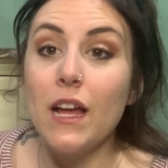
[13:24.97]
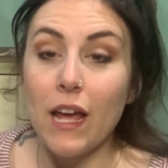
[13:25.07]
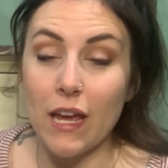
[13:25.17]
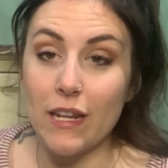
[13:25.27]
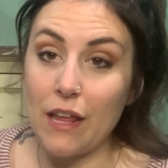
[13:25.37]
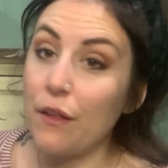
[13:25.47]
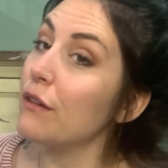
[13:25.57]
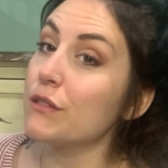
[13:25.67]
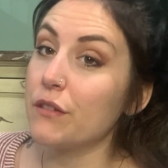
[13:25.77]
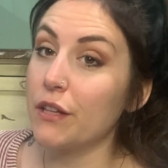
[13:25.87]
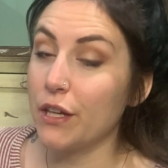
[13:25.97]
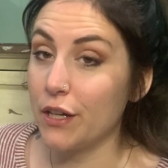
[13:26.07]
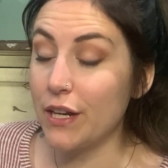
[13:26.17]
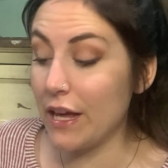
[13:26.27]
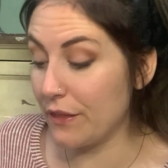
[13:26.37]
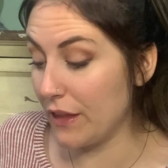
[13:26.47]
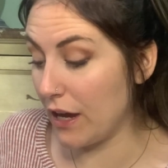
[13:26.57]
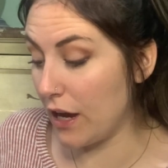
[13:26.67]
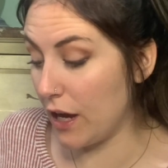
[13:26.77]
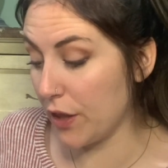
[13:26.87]
And I thought it was really good. And
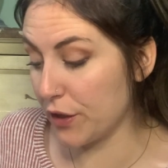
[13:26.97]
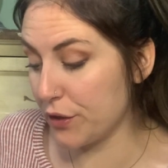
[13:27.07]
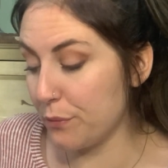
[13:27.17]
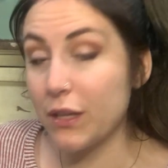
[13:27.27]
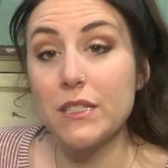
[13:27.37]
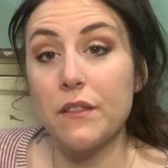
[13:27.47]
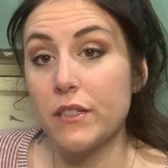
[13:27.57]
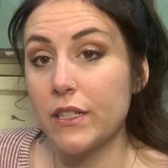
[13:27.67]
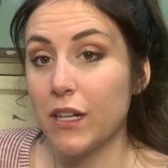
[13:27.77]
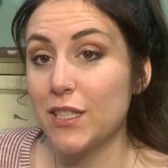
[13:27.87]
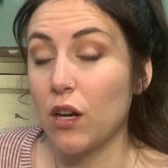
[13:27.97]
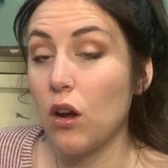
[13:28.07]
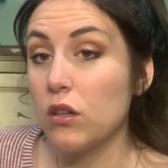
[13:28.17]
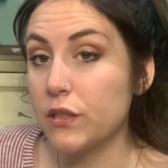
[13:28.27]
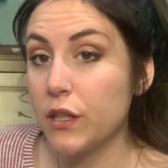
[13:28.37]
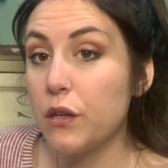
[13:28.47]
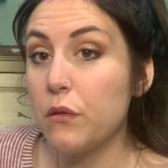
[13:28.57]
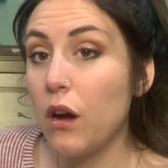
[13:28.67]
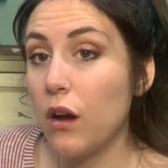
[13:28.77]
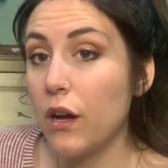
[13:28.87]
that other 2 books in this series are also
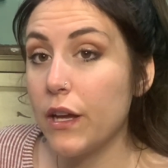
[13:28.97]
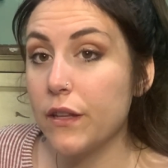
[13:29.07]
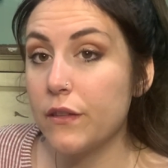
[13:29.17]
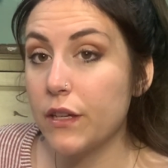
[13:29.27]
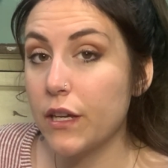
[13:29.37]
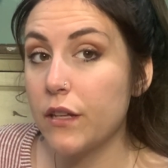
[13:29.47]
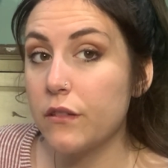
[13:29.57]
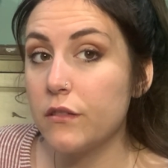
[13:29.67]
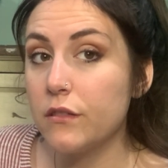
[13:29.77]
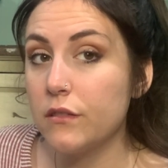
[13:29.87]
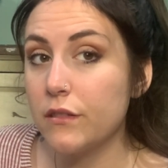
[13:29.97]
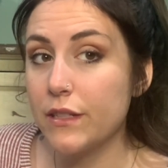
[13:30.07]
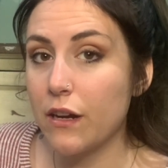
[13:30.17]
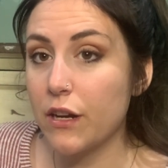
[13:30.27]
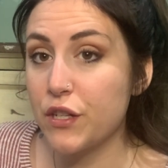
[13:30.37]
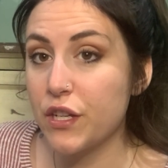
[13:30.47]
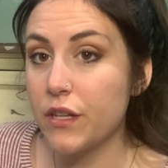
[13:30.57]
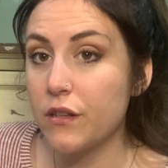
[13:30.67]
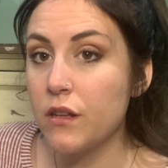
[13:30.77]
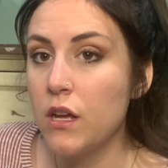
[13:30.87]
on the Kindle
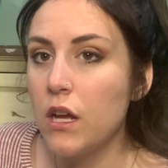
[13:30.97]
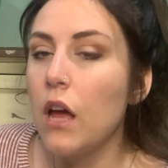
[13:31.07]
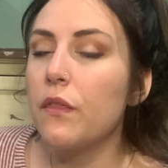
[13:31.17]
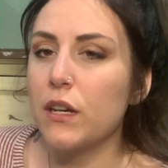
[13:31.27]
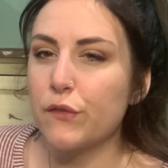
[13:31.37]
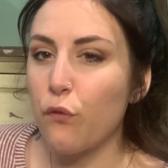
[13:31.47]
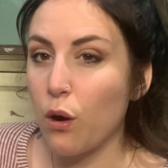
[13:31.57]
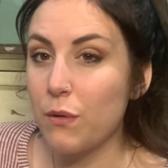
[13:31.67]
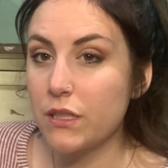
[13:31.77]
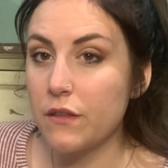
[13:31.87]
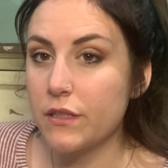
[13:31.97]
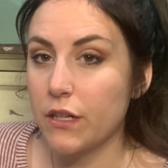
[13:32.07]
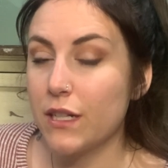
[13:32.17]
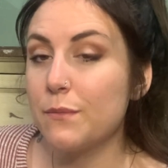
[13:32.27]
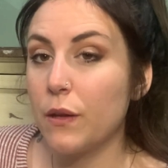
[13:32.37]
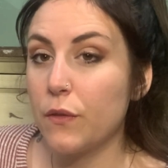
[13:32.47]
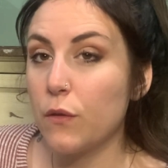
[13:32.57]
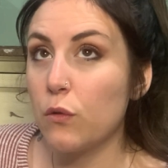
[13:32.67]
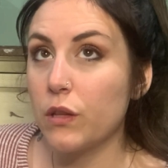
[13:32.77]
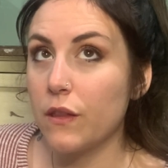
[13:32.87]
narration. There's 4 books in the series, but
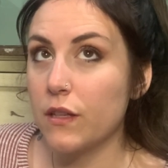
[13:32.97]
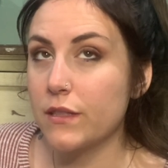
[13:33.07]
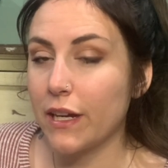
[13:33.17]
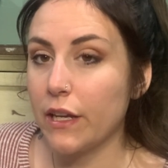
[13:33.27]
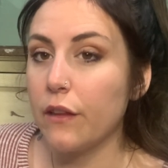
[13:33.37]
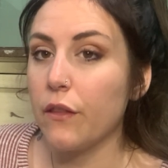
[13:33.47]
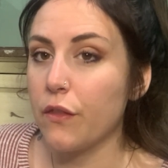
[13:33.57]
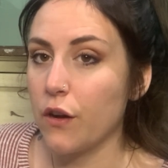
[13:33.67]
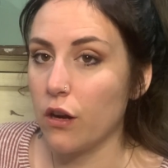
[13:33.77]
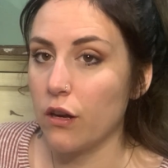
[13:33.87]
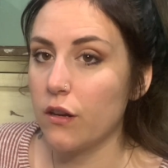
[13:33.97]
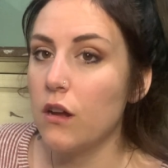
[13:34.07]
only the 2nd and the 3rd